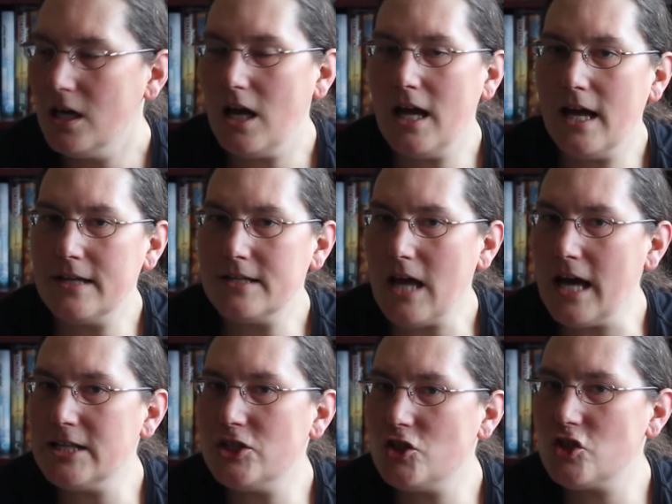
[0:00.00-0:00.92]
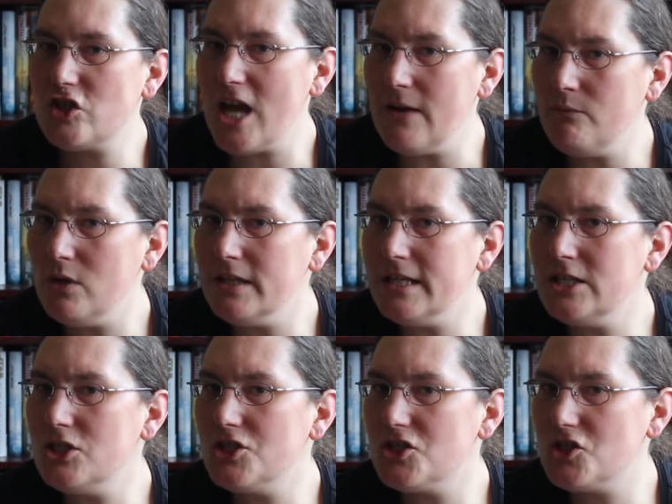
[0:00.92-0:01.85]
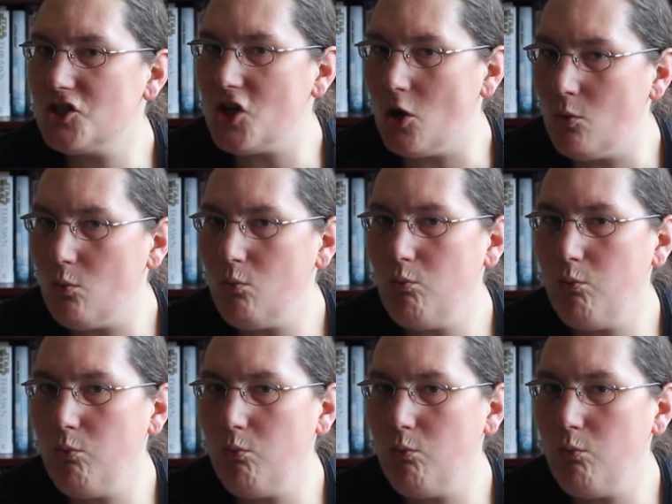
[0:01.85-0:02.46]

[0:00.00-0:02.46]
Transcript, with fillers: And I generally don't